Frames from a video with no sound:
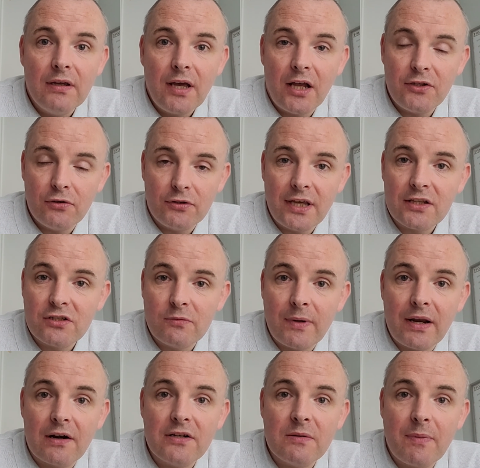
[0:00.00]
and you'll get some
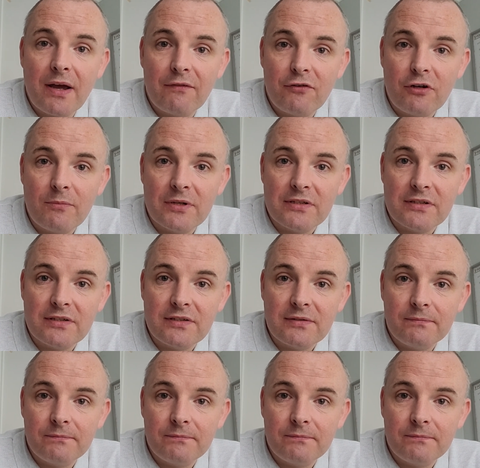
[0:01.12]
energy back for your business.